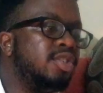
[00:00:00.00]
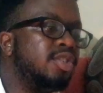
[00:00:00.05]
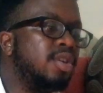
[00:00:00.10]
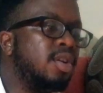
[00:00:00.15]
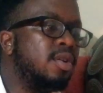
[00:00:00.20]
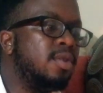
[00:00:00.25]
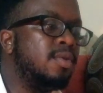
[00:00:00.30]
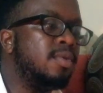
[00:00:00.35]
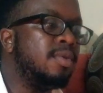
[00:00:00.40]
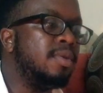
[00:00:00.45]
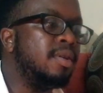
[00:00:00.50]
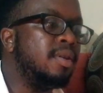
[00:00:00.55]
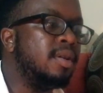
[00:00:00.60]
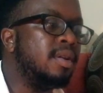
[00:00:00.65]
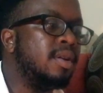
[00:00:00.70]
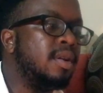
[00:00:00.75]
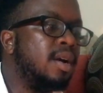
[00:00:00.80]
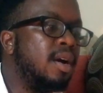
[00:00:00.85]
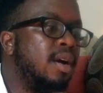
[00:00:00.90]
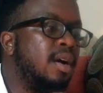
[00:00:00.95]

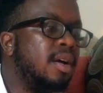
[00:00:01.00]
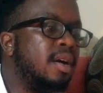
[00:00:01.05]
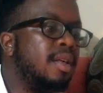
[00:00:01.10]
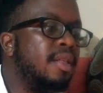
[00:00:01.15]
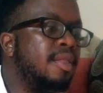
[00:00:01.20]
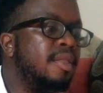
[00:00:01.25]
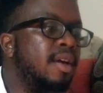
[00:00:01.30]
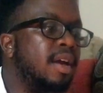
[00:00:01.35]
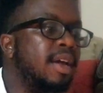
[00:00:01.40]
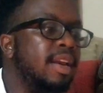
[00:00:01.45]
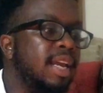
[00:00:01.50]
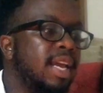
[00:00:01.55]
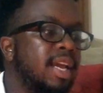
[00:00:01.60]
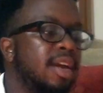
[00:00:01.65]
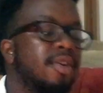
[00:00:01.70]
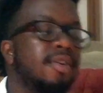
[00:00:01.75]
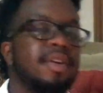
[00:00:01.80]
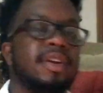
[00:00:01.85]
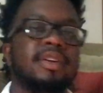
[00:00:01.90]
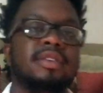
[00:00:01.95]
shown an
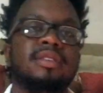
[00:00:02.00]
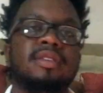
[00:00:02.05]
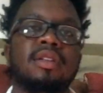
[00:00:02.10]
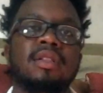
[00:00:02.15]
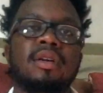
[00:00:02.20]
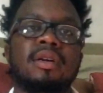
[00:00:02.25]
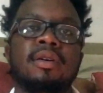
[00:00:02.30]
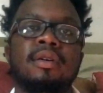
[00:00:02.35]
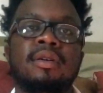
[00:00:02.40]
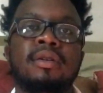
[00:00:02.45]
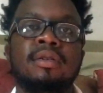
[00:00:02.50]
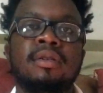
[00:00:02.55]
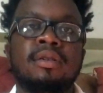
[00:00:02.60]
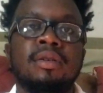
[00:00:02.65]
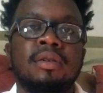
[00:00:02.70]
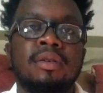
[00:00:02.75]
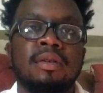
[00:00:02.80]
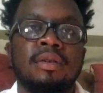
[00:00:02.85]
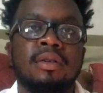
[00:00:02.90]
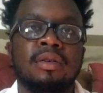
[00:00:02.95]
eagerness to learn.